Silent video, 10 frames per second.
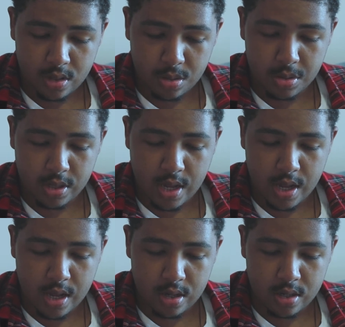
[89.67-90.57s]
Let's see
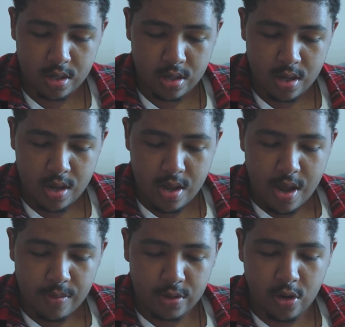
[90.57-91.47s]
that.
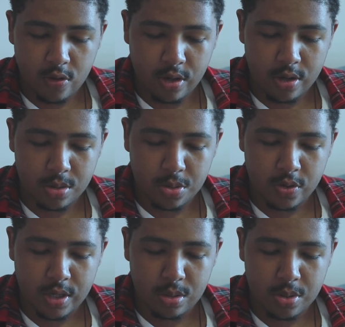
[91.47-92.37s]
I'm just holding on
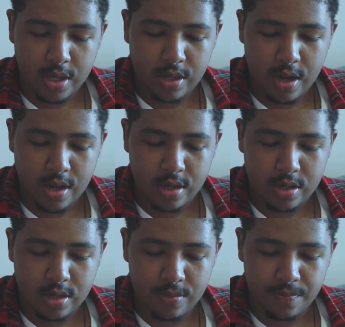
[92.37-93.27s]
screen so I can kind
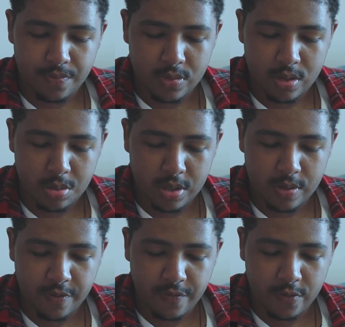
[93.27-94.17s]
of see
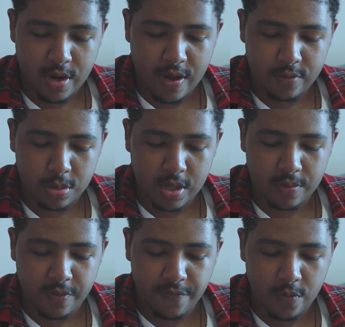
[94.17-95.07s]
the before and after. So
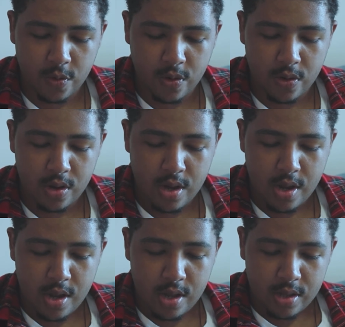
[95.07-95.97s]
that's before,
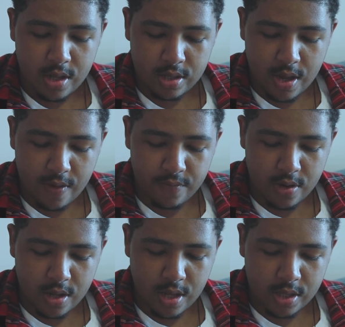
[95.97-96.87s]
that's after.
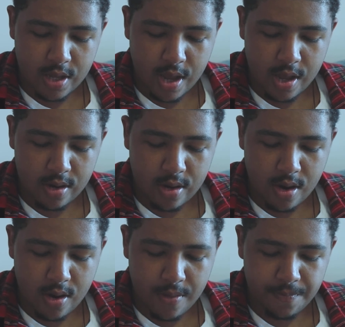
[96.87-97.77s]
I like that.
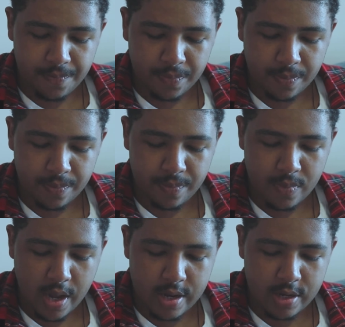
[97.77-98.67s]
And
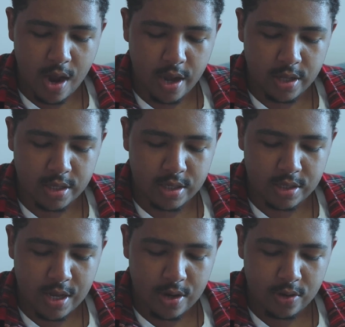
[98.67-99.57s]
then highlights and
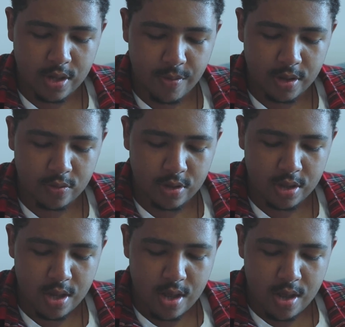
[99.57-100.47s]
shadows I mess with,